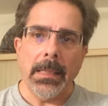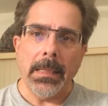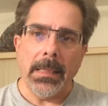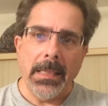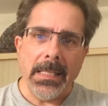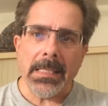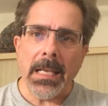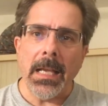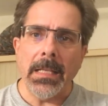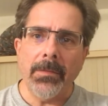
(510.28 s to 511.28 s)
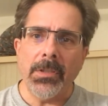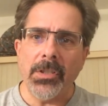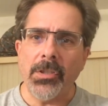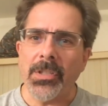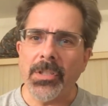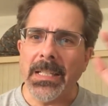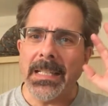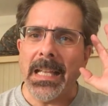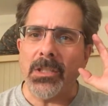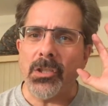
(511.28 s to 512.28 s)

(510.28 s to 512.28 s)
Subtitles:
This kind of decision is going to get